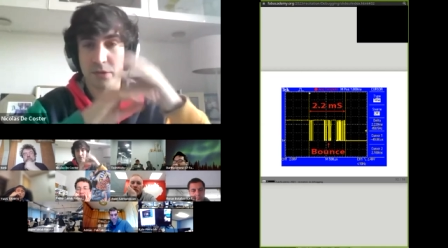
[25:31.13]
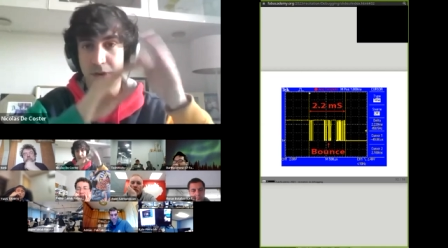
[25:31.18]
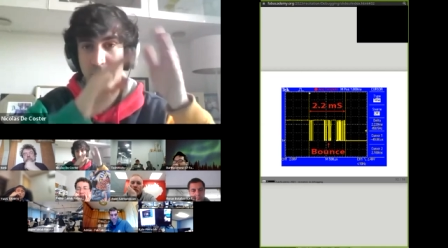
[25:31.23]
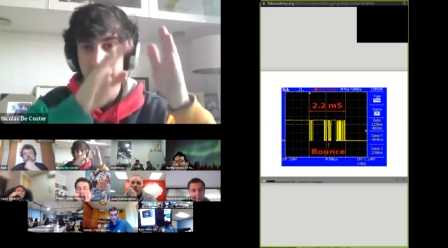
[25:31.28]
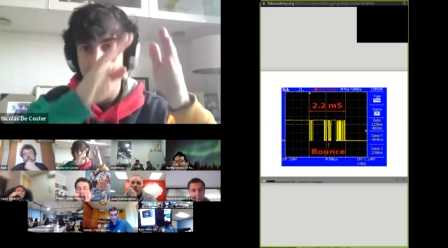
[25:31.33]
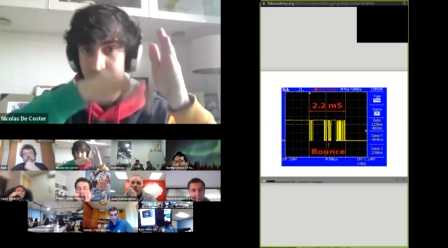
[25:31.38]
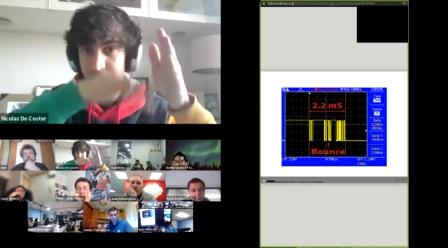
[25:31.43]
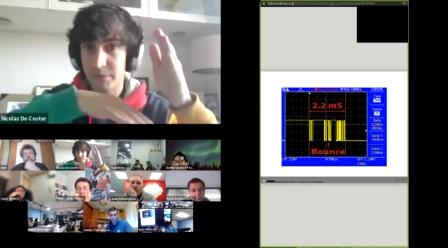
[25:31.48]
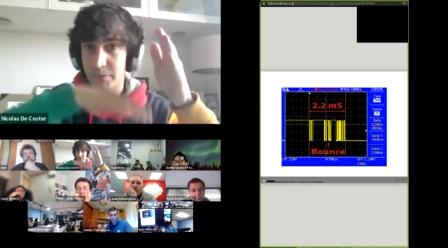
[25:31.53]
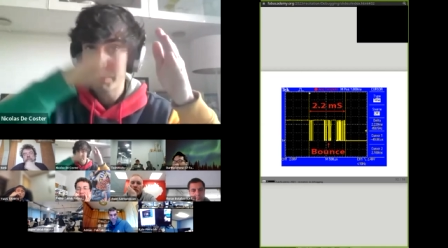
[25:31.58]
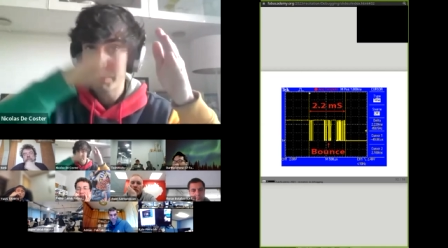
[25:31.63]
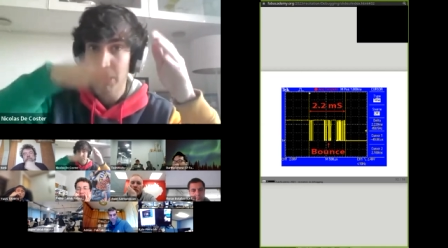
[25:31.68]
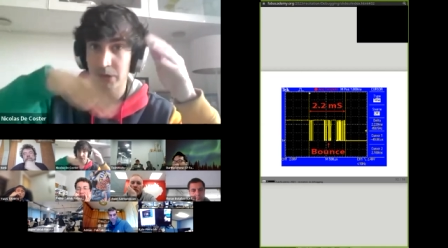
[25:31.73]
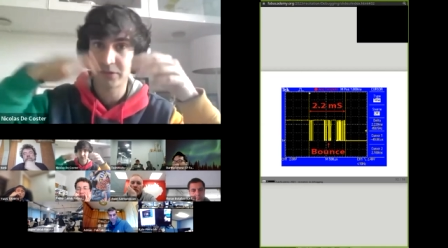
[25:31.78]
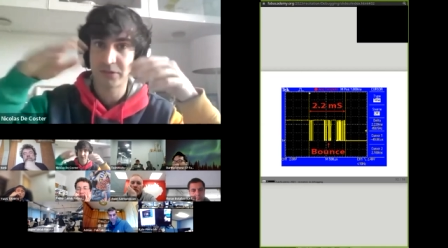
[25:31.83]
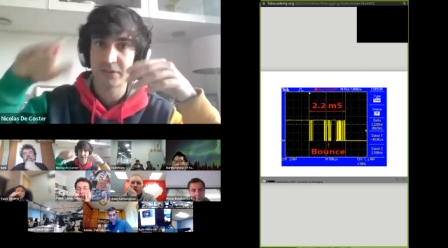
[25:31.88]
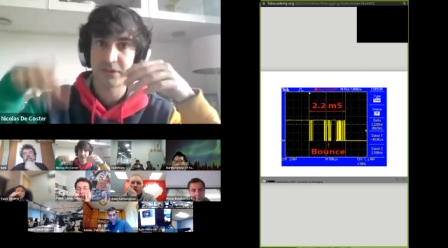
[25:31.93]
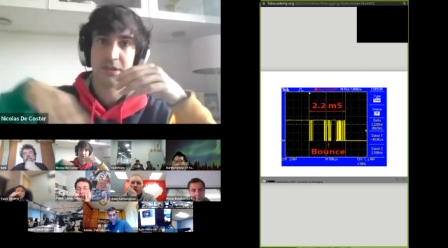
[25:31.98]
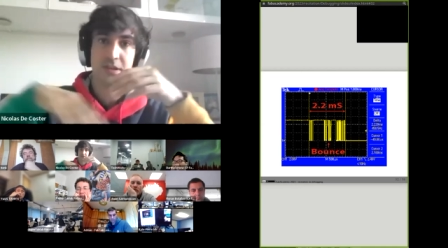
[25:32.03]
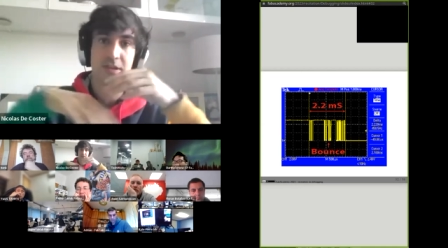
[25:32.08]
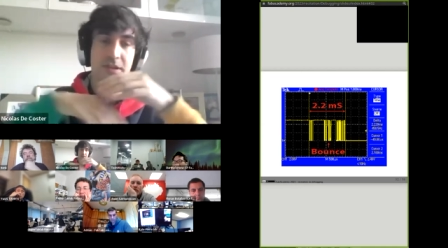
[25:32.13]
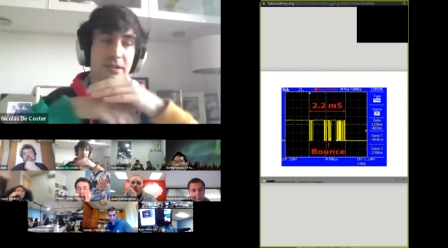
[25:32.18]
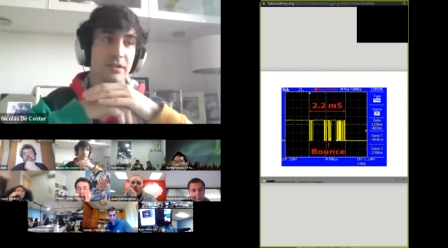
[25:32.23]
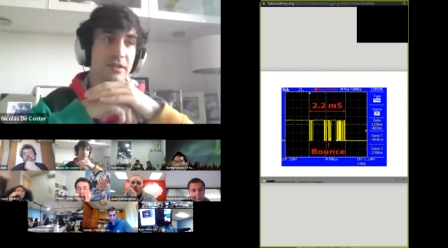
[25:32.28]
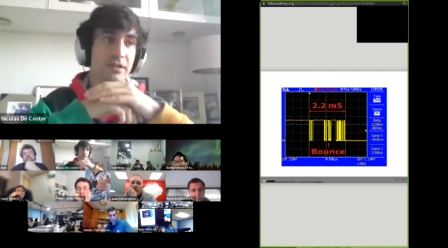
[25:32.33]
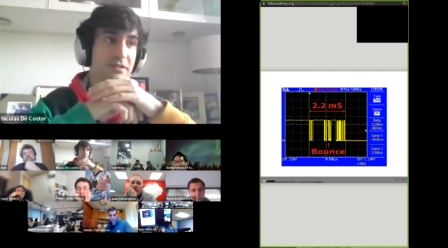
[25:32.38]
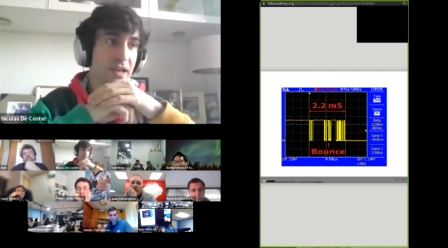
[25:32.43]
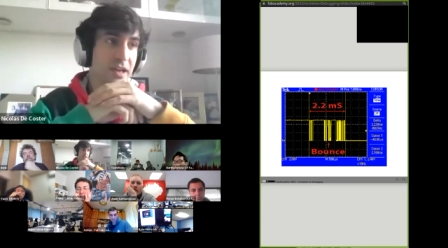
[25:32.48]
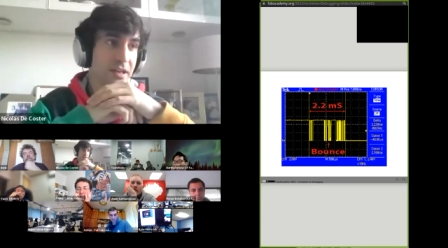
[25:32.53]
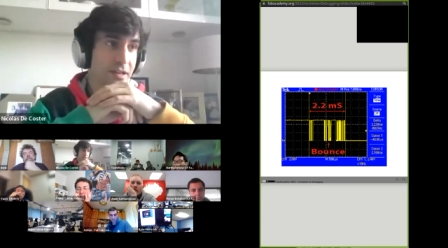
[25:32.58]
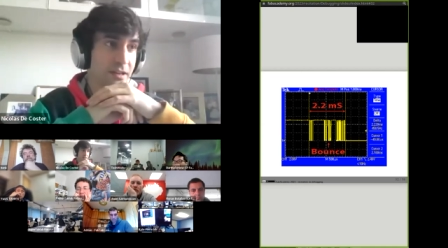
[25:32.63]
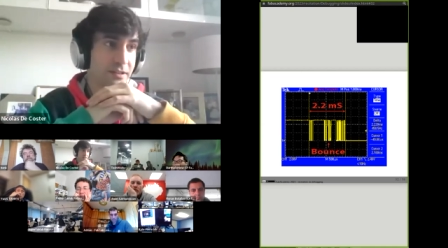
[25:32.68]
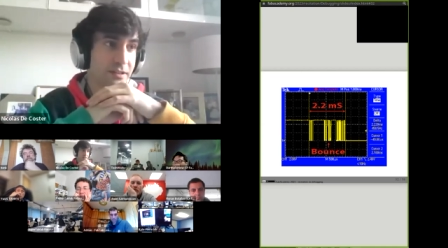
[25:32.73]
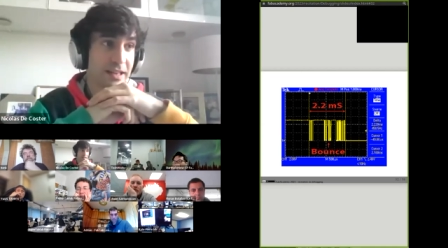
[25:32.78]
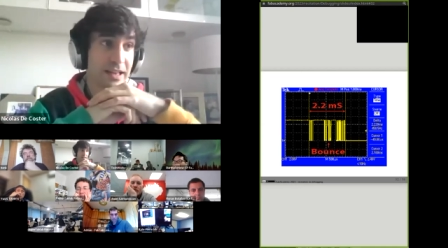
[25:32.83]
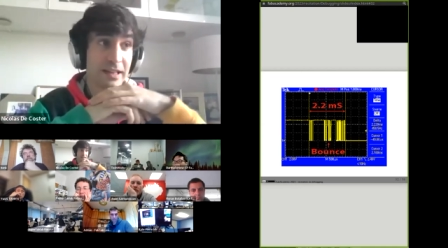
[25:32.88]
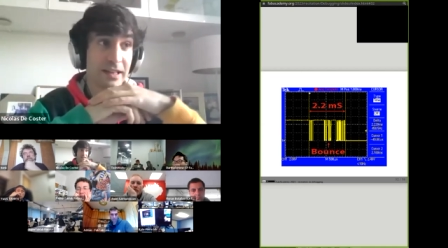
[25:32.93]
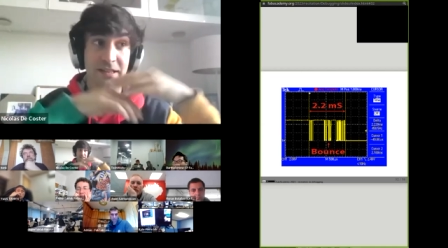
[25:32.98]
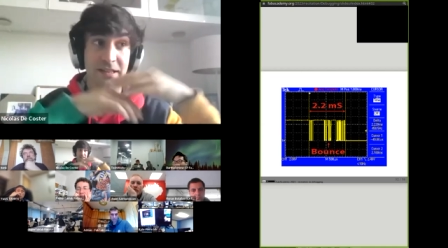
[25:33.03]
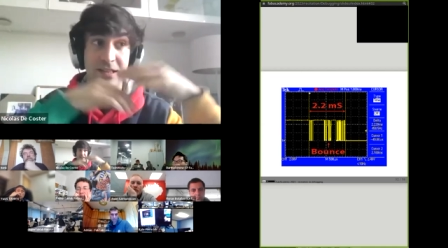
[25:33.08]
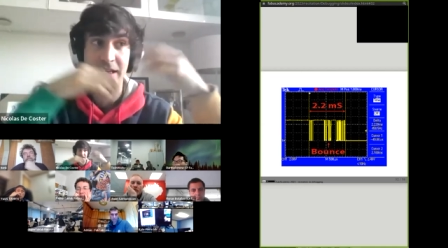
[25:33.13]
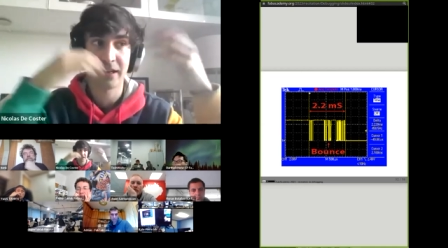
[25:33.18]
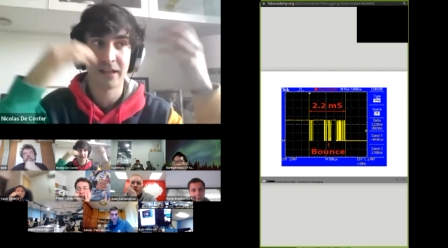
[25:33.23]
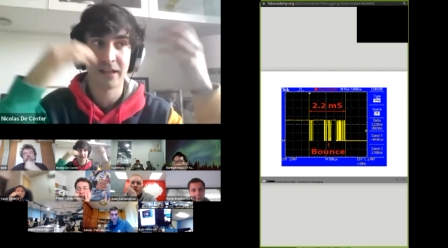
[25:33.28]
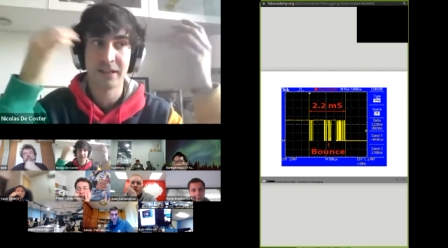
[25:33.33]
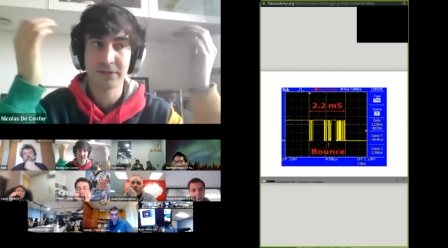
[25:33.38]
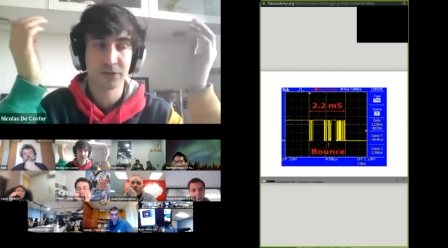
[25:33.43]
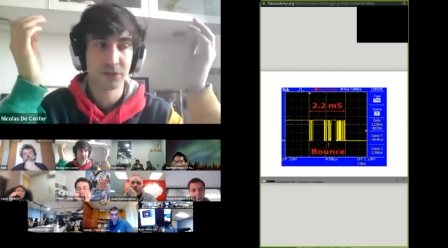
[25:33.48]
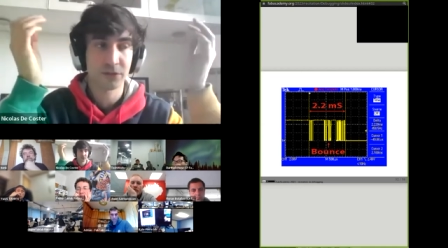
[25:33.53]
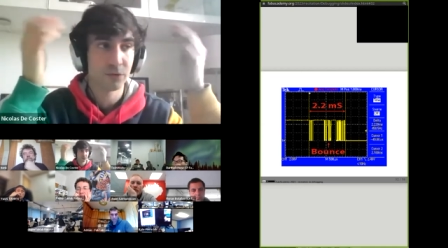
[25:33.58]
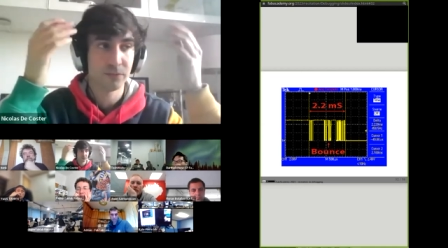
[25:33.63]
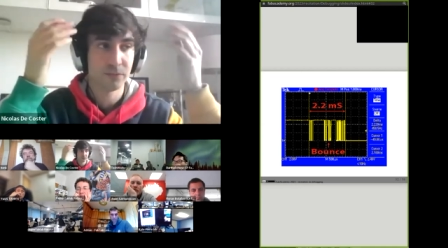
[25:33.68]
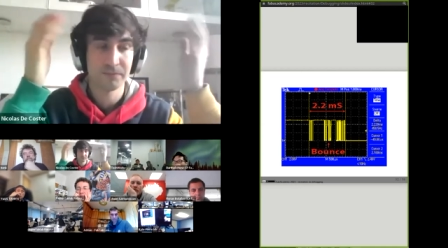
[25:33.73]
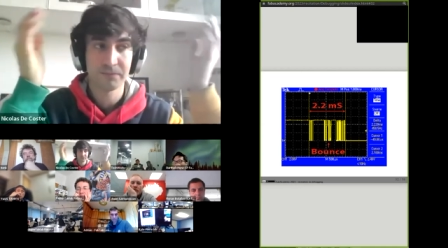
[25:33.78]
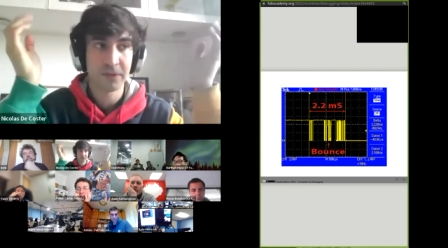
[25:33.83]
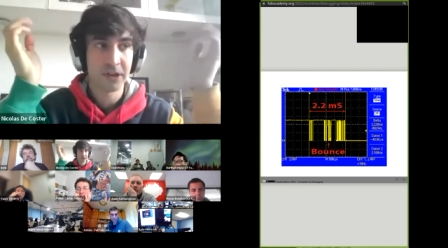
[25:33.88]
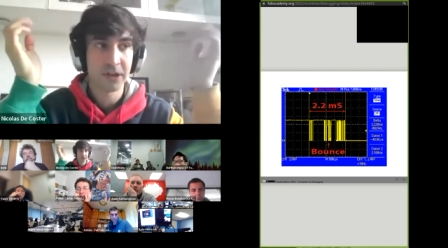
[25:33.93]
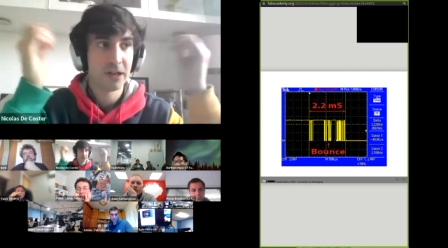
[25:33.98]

you have bouncing signals, and it can lead to